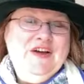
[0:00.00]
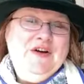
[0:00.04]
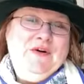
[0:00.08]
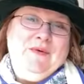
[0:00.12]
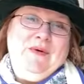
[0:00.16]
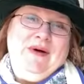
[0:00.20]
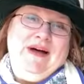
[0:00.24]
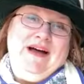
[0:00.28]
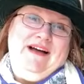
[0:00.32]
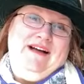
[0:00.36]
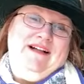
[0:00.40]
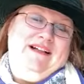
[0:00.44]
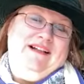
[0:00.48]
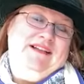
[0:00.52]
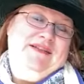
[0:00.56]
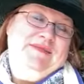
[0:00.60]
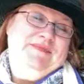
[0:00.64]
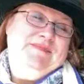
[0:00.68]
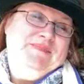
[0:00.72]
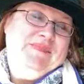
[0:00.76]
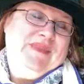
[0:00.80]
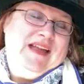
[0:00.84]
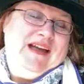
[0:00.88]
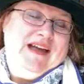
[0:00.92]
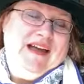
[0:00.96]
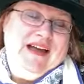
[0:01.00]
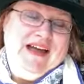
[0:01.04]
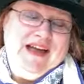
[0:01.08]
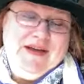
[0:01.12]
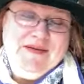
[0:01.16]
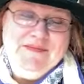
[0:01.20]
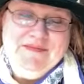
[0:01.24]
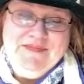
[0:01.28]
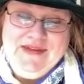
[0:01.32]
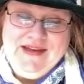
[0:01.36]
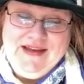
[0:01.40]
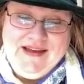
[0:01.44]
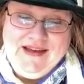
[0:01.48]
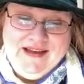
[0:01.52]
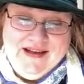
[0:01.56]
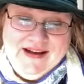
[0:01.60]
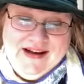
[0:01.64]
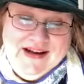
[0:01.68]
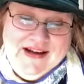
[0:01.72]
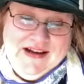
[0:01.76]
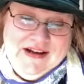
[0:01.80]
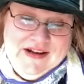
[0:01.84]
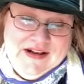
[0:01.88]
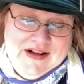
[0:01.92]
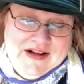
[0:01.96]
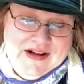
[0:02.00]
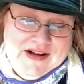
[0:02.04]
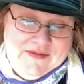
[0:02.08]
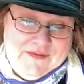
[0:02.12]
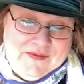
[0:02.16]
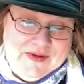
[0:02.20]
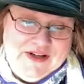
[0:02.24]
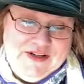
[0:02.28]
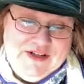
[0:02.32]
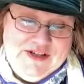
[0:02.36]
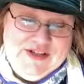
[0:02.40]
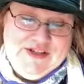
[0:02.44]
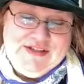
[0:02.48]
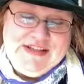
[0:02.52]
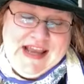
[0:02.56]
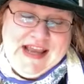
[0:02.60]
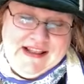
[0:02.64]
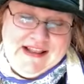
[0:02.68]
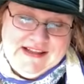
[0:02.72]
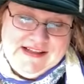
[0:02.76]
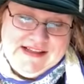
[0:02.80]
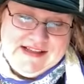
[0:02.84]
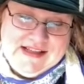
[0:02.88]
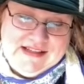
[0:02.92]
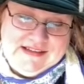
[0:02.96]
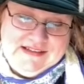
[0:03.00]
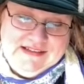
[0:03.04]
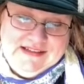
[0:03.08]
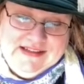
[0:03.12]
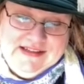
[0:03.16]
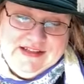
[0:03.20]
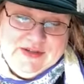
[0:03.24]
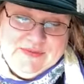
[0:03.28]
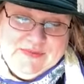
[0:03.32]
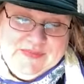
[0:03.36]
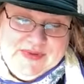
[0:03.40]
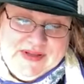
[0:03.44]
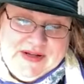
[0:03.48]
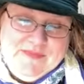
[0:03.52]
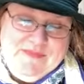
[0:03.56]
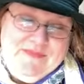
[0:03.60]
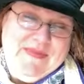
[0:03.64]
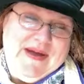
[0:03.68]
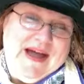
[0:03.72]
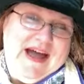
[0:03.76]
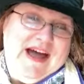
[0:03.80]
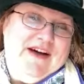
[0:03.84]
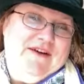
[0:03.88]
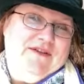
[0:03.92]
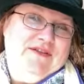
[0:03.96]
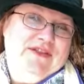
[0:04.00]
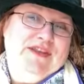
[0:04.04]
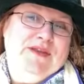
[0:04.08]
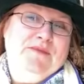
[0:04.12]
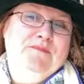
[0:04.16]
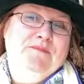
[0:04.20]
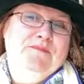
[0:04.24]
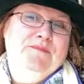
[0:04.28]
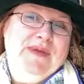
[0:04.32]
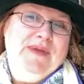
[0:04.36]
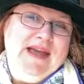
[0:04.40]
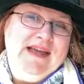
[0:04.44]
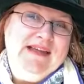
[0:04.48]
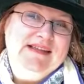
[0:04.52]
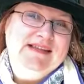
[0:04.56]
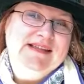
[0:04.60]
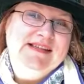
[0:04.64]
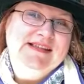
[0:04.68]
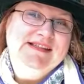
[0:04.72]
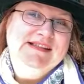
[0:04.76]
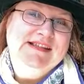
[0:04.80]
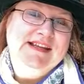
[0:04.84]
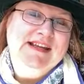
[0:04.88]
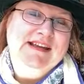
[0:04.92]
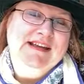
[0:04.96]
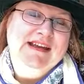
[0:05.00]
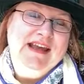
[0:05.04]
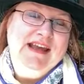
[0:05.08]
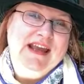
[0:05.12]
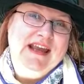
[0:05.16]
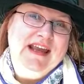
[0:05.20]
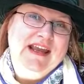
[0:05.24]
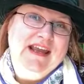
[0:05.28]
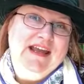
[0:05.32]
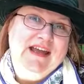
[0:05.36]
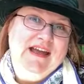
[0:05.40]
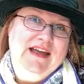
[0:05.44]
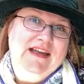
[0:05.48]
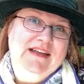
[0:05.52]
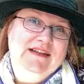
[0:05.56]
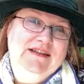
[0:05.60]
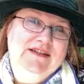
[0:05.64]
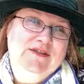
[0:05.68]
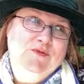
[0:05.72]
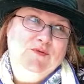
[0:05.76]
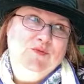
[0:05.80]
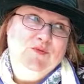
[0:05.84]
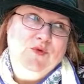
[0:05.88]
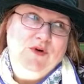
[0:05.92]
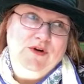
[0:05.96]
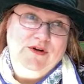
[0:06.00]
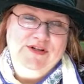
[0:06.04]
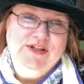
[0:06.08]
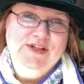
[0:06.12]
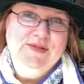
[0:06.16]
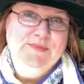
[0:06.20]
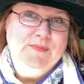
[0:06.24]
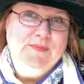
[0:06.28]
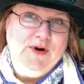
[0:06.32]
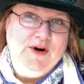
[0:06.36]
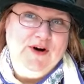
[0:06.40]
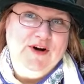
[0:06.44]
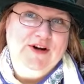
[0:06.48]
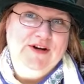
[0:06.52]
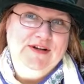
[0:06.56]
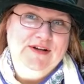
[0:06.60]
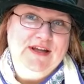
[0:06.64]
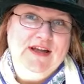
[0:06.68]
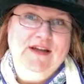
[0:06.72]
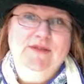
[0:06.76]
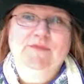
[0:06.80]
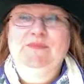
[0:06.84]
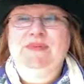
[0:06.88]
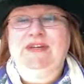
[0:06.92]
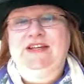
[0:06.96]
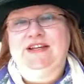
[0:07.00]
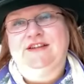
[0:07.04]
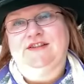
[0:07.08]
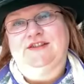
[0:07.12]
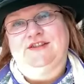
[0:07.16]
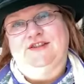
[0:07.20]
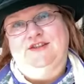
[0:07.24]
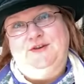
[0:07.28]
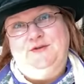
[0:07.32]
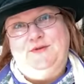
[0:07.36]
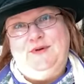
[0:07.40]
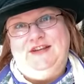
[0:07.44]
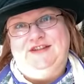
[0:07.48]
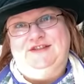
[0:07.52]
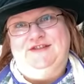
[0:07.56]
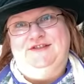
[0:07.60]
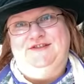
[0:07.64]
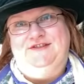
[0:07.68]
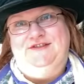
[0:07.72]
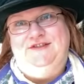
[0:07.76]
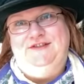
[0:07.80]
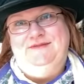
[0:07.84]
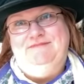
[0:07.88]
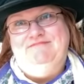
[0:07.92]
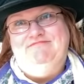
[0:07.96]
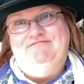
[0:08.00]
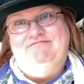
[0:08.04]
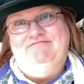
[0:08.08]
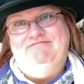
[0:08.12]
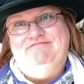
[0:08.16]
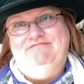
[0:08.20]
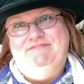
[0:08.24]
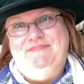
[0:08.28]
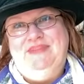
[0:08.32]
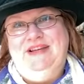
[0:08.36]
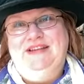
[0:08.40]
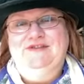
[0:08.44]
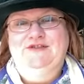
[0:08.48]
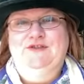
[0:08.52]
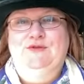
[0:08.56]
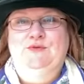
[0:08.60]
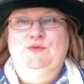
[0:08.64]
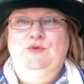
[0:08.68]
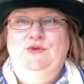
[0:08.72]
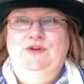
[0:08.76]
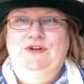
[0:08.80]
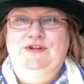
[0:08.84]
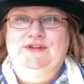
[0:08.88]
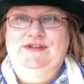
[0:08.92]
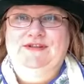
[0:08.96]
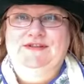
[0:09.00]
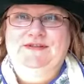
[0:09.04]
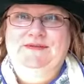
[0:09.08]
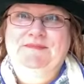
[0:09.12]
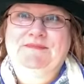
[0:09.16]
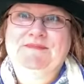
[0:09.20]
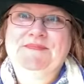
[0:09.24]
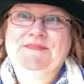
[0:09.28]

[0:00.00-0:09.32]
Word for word: Well, why don't you tell us a little bit about the best and worst part of being sequestered? Best and worst.